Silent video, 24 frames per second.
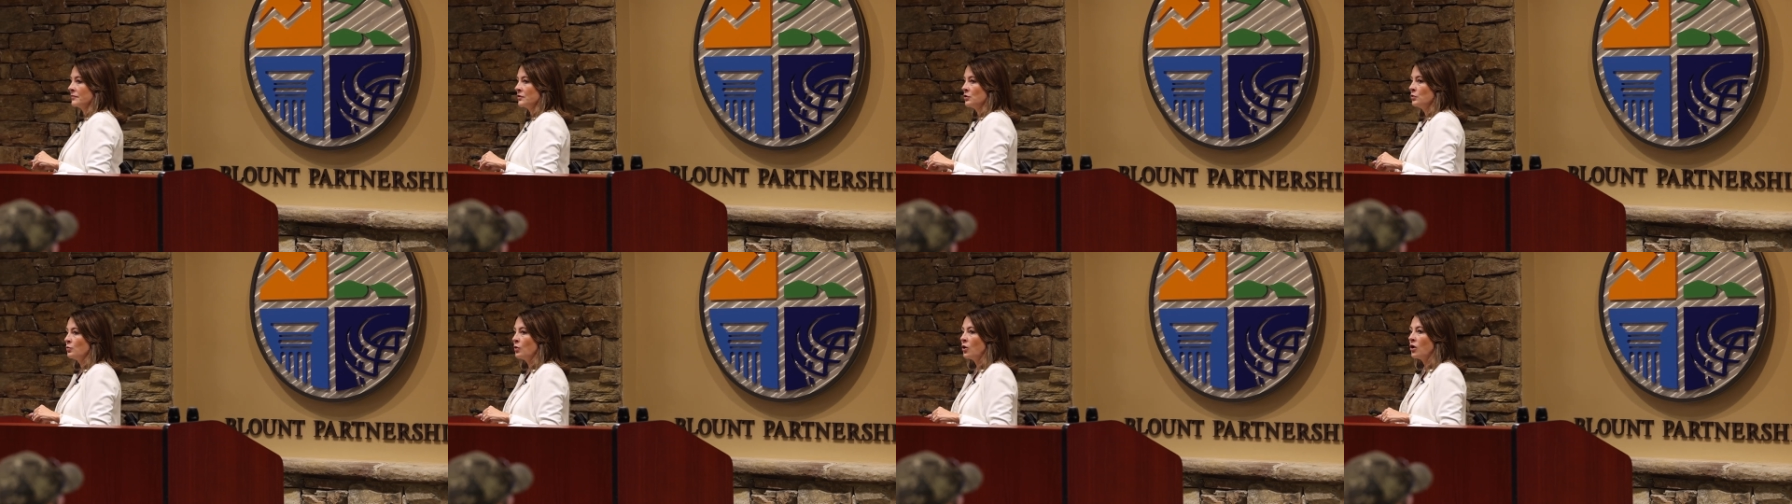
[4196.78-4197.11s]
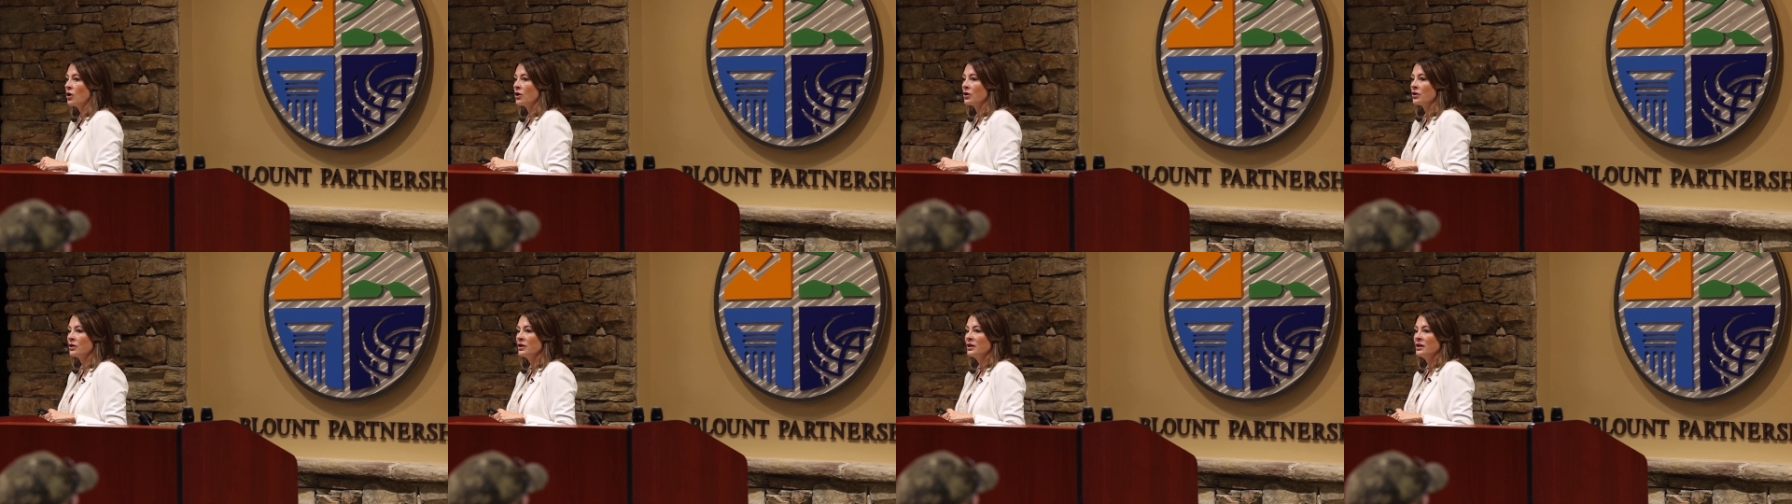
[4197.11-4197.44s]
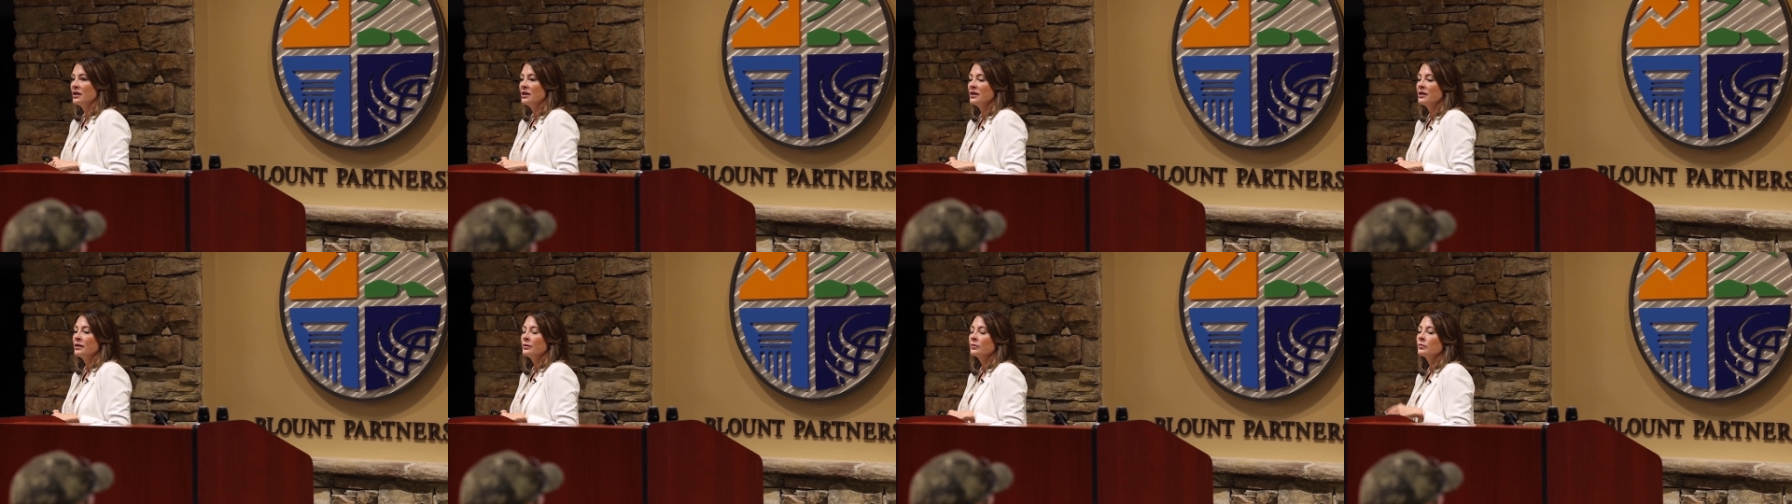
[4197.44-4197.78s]
You are
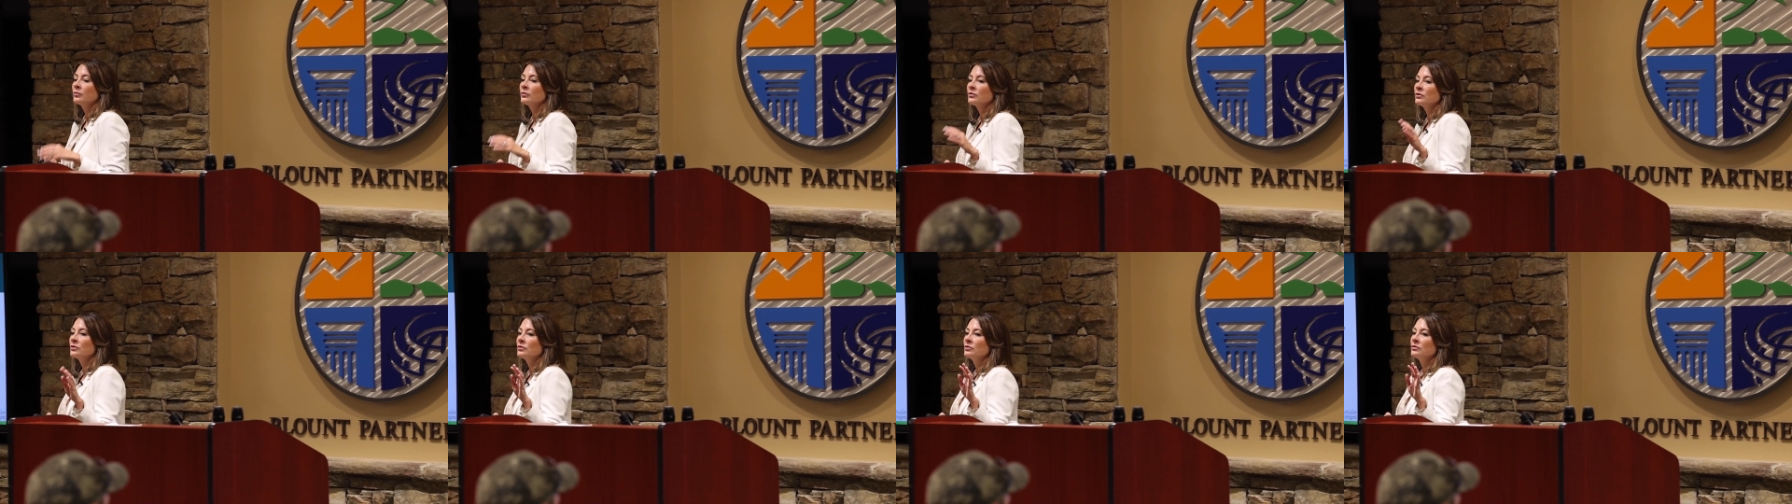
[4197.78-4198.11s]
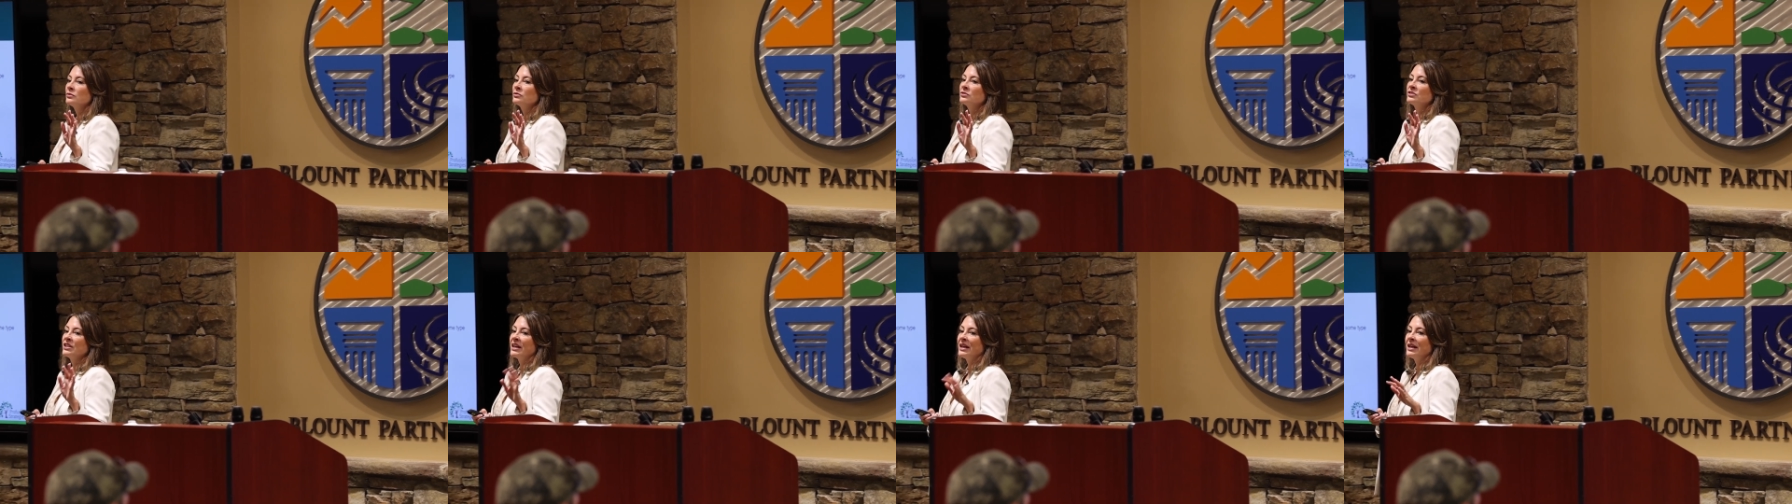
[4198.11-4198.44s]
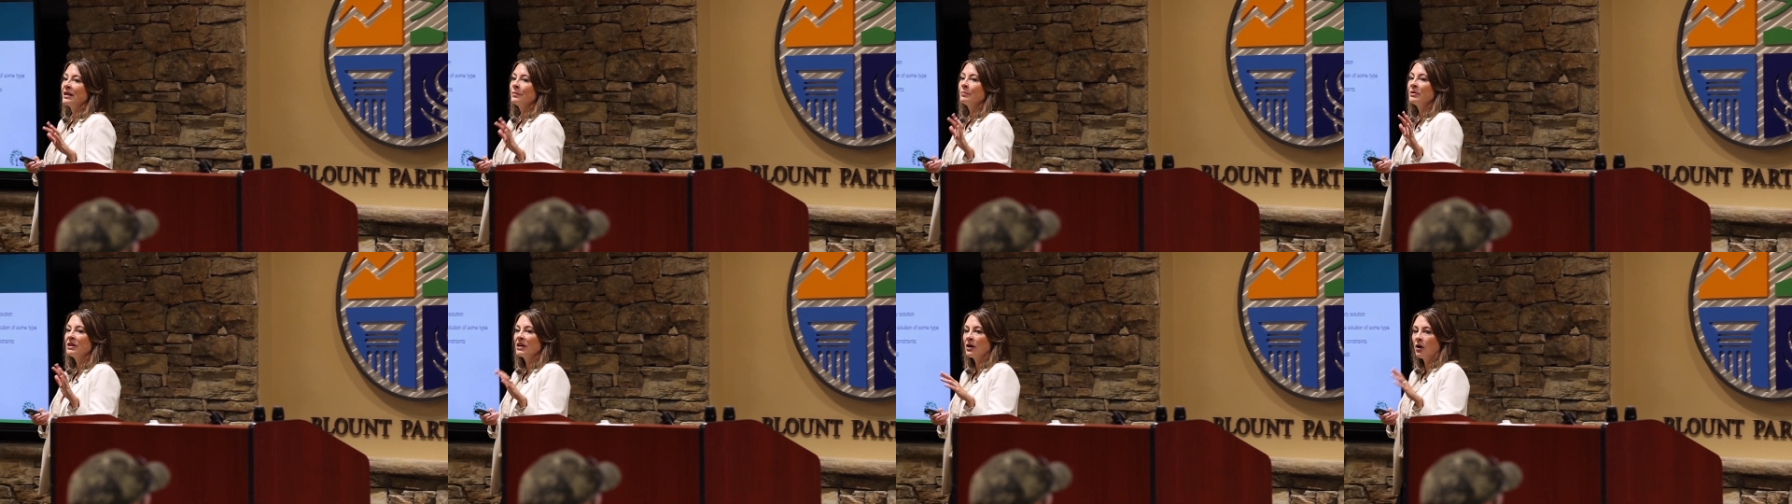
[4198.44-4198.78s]

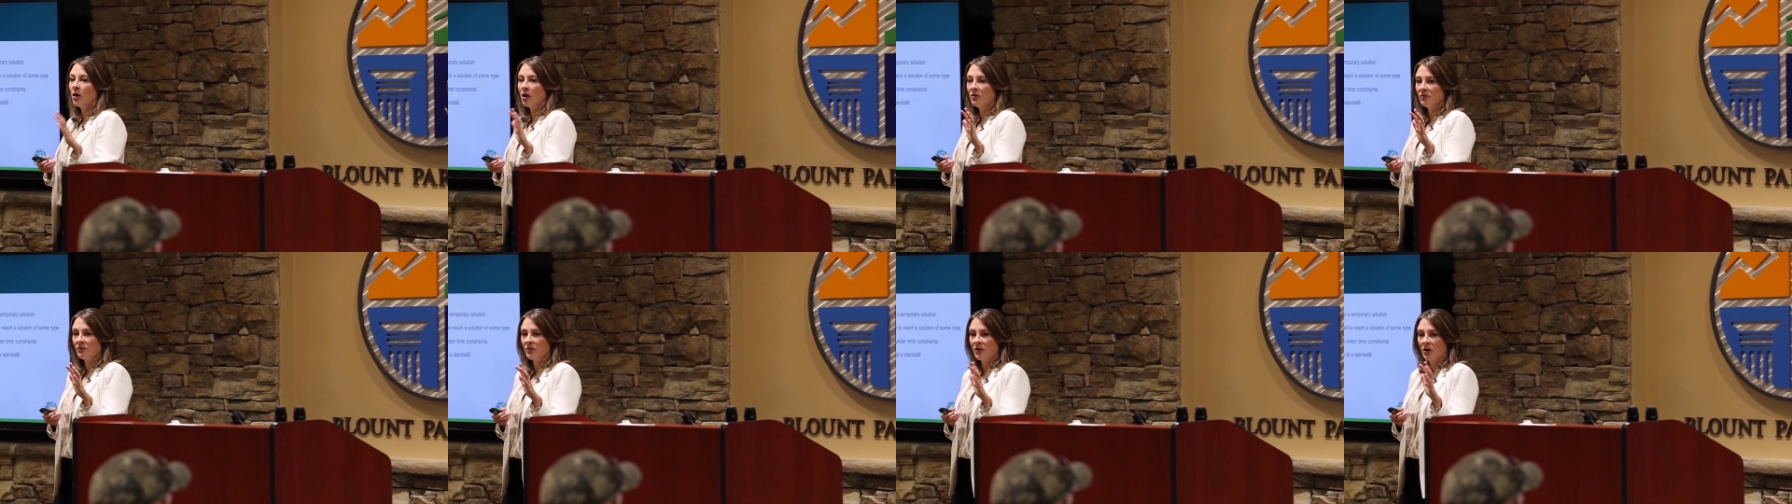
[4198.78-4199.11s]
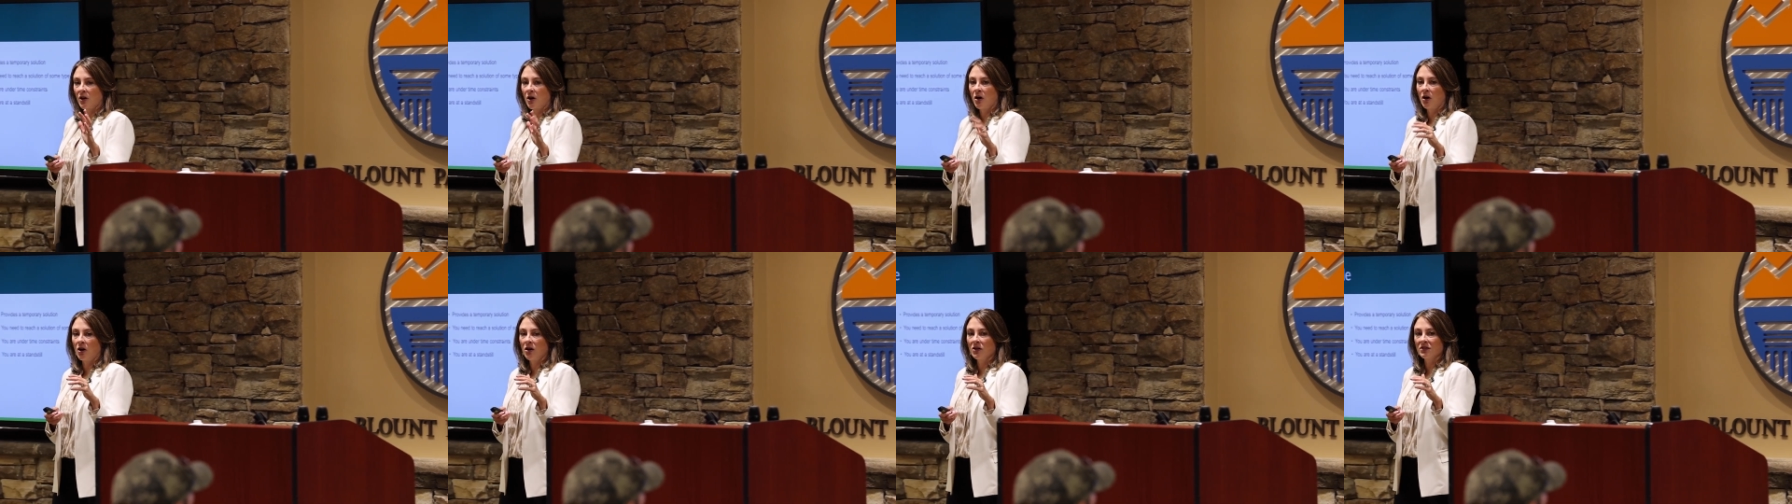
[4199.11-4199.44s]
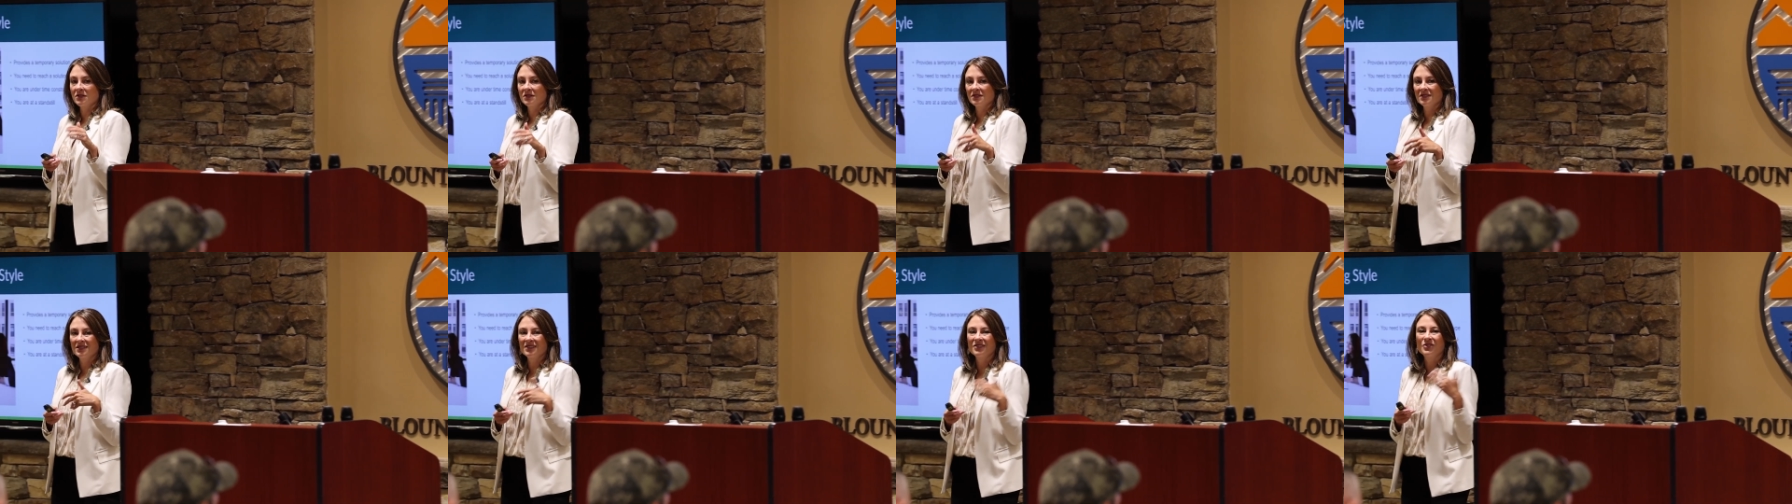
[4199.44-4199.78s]
tamping off the
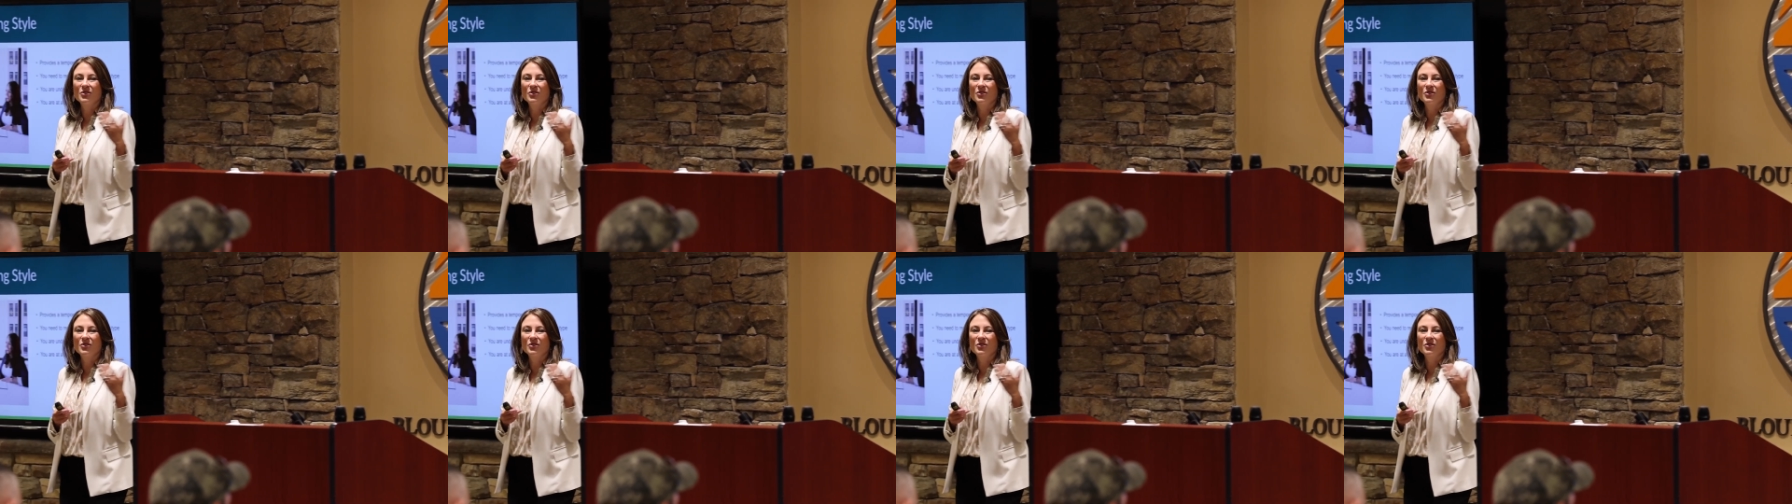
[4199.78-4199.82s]
costs.